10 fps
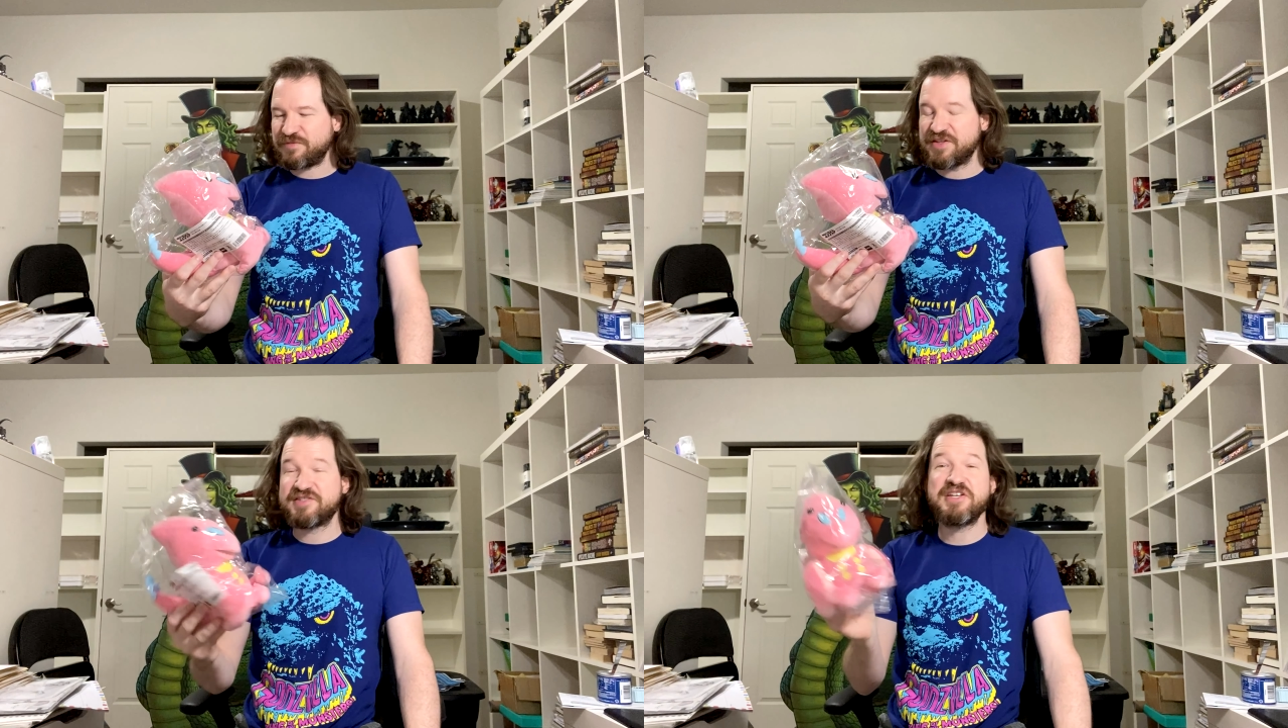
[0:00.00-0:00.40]

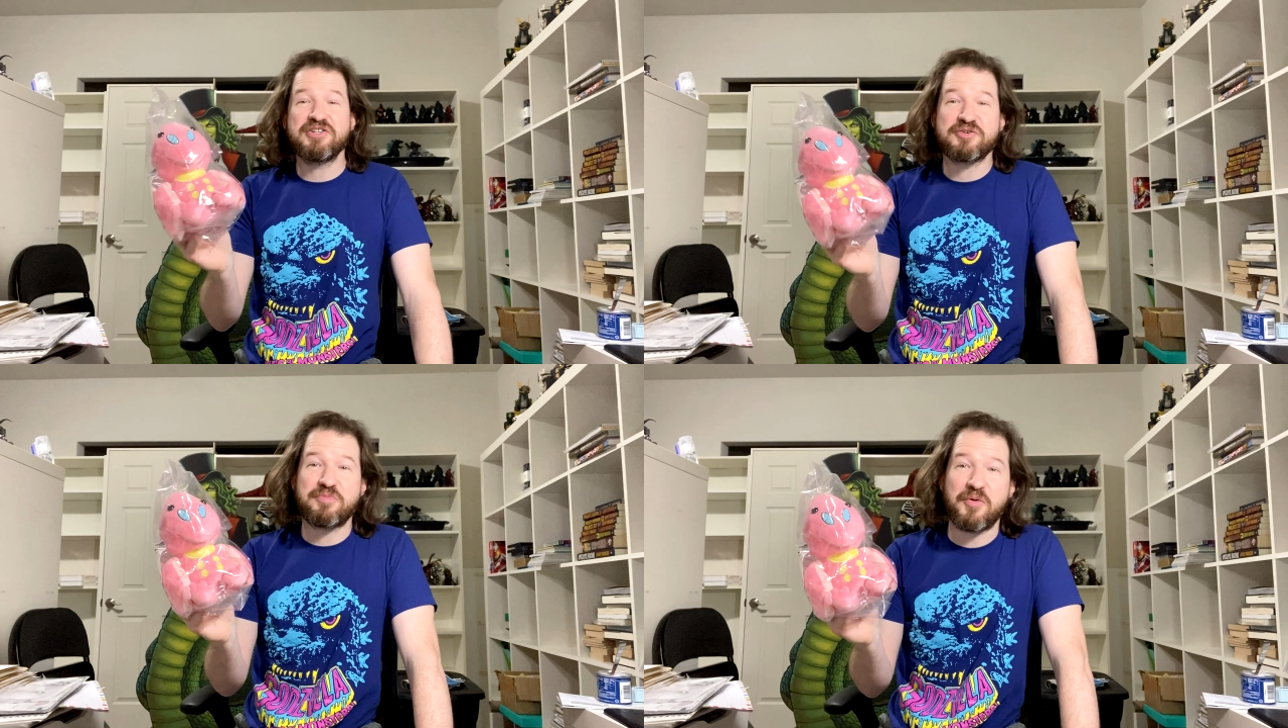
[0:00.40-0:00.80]

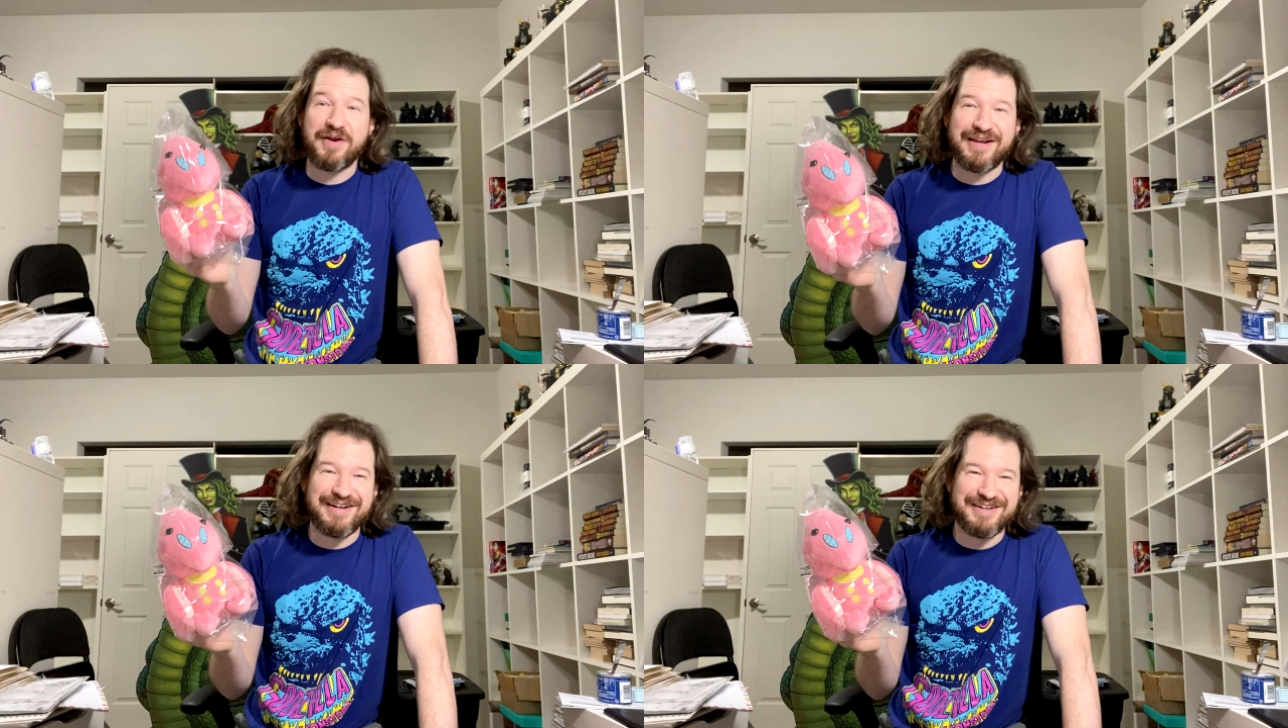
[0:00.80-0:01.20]
Singular
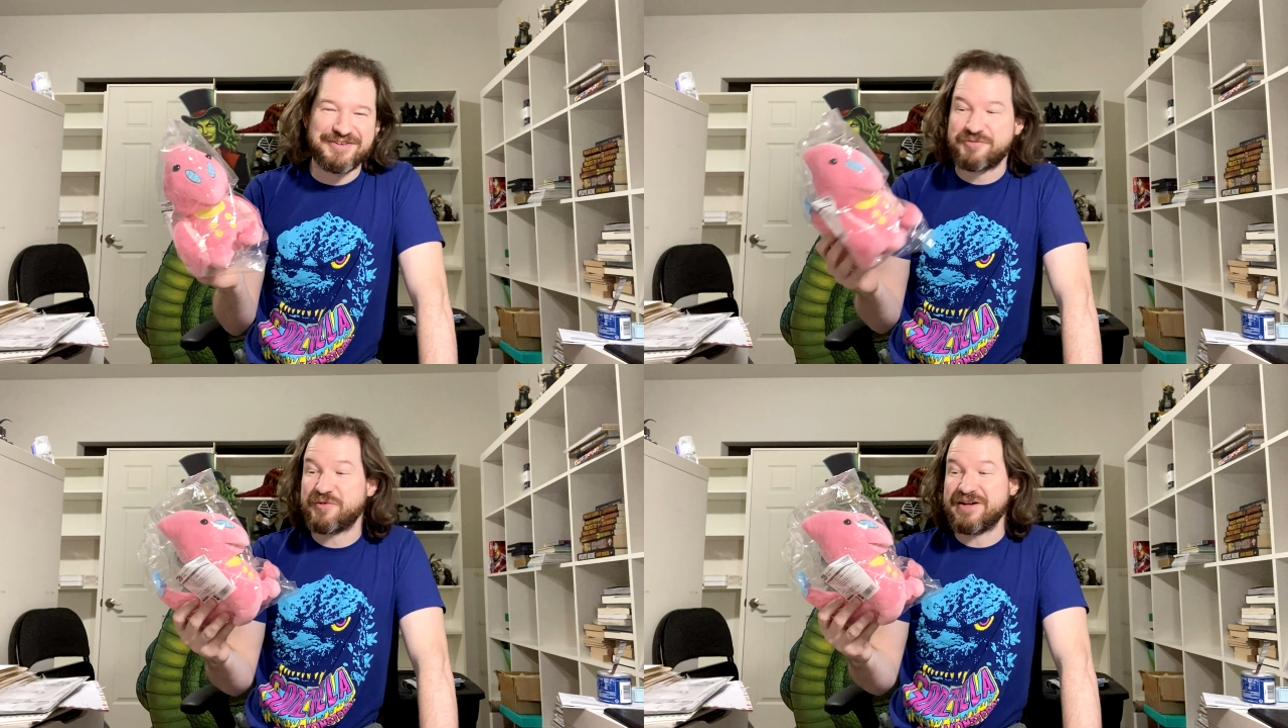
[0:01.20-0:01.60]
Point
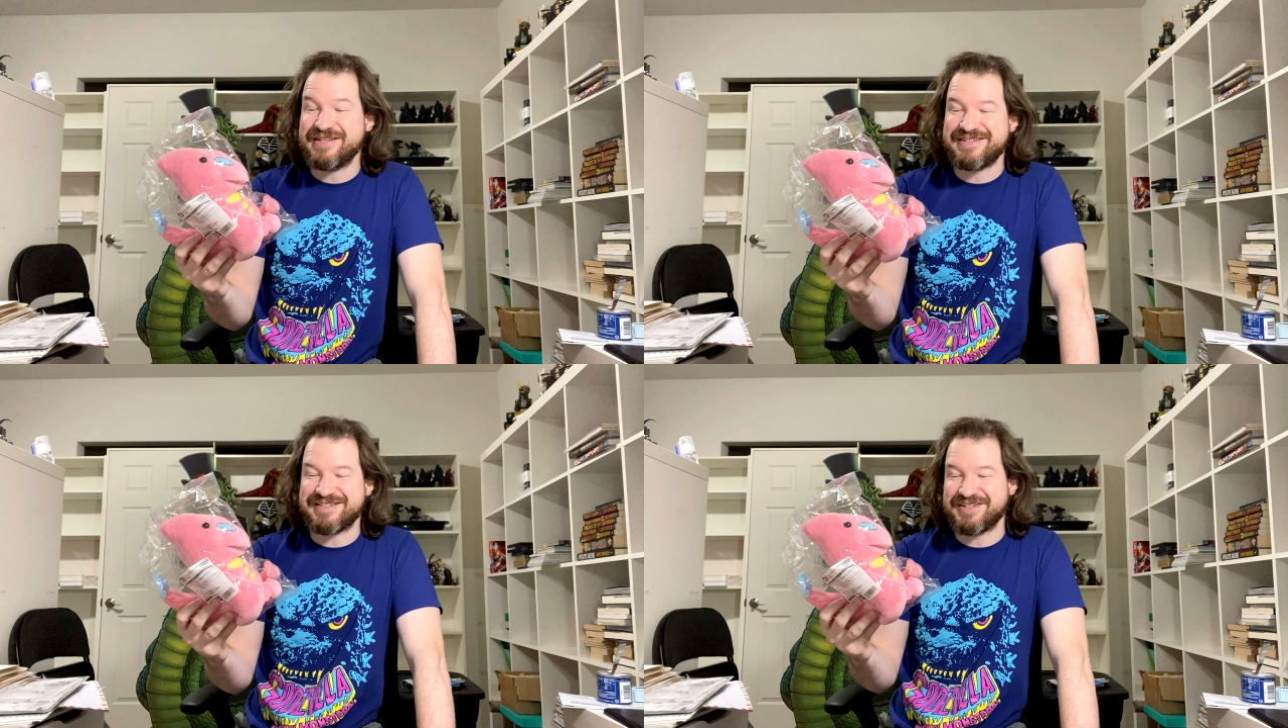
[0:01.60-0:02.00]

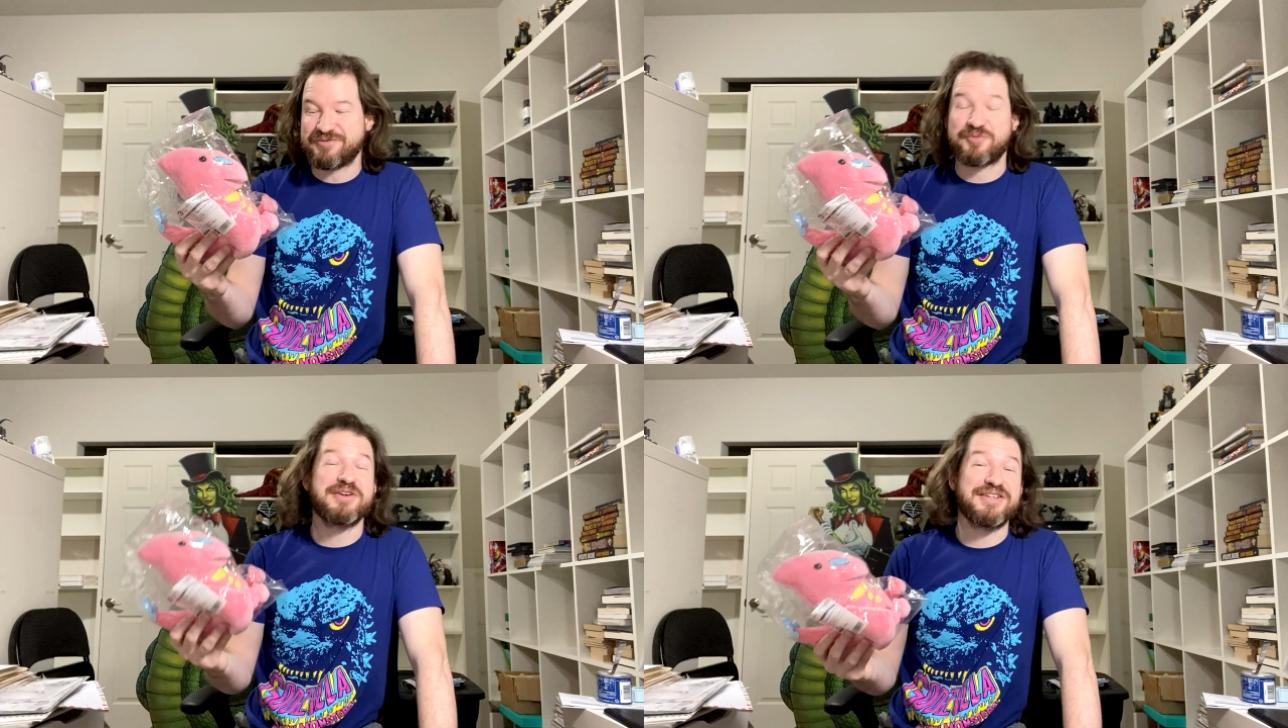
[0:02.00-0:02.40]
was
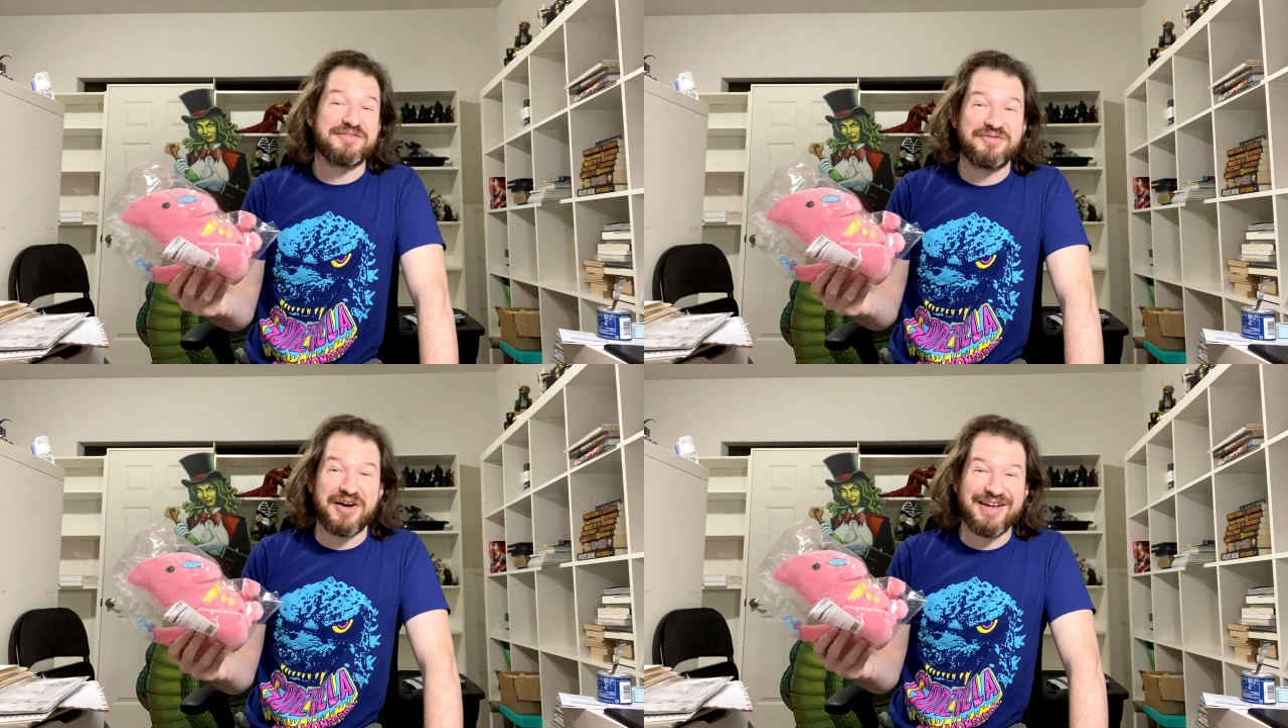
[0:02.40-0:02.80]
really
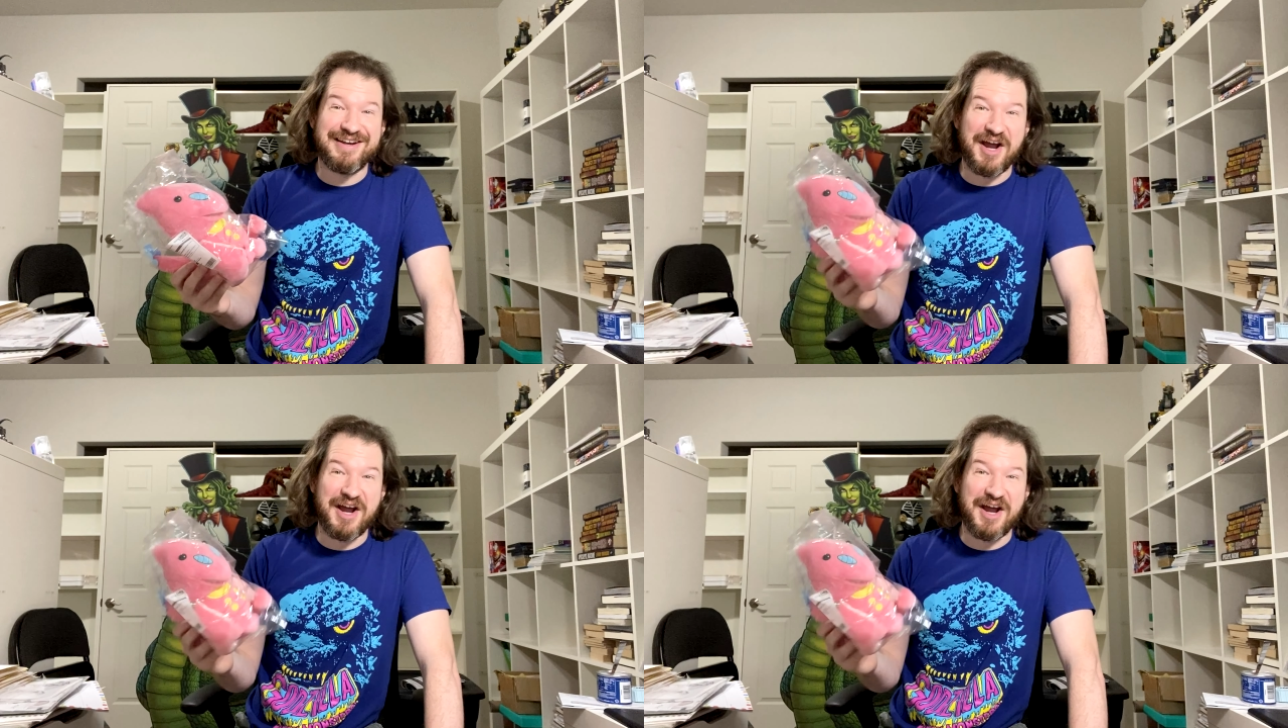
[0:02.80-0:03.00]
fun.